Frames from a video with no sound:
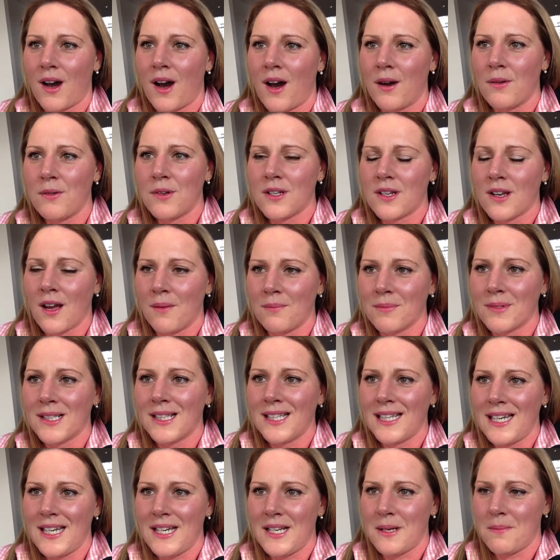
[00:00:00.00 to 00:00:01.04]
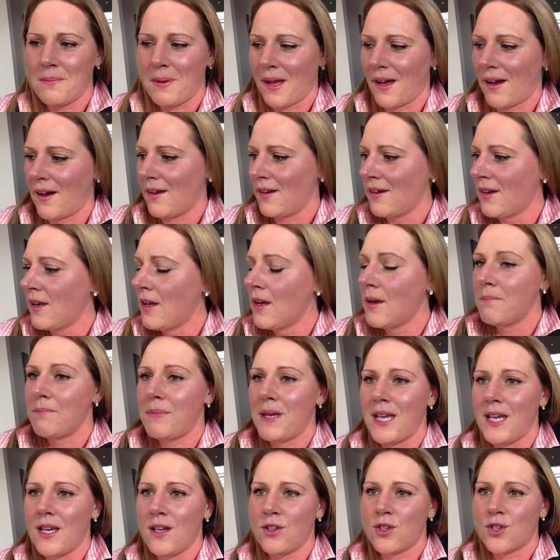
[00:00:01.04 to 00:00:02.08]
I would come clean about
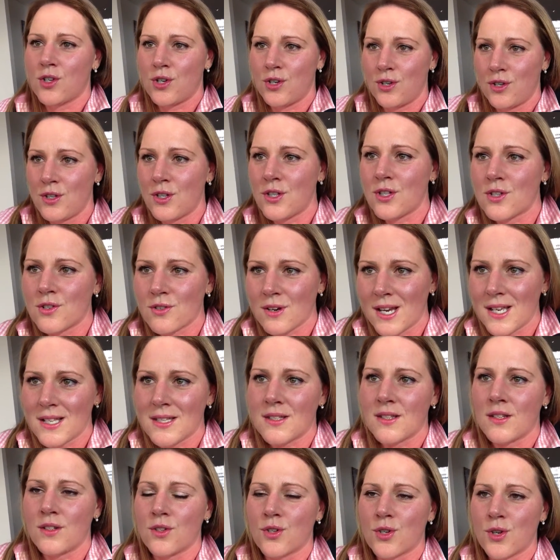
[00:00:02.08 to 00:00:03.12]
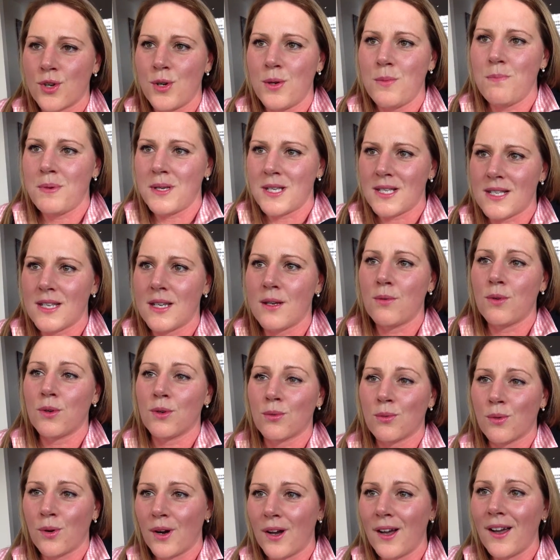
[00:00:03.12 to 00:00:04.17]
being too stressed and too busy with
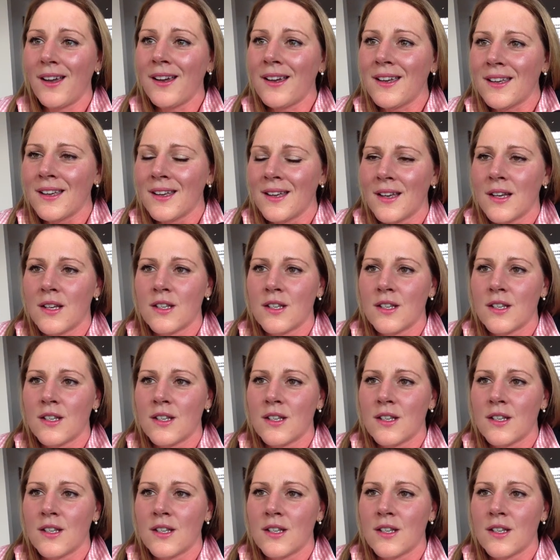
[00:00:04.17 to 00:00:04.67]
work